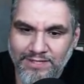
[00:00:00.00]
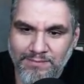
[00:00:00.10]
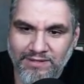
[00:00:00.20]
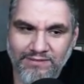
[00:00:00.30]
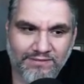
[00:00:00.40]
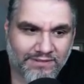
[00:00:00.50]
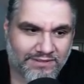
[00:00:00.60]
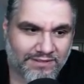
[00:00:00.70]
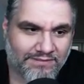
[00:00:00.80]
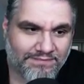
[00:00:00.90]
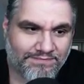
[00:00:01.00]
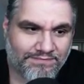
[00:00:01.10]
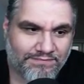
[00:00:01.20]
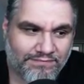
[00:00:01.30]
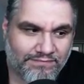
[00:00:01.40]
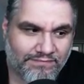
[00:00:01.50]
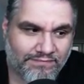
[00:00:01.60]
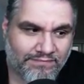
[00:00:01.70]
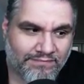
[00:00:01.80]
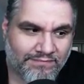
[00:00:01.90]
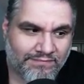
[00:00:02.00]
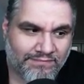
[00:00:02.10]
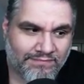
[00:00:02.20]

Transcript: Come on, let's go. Go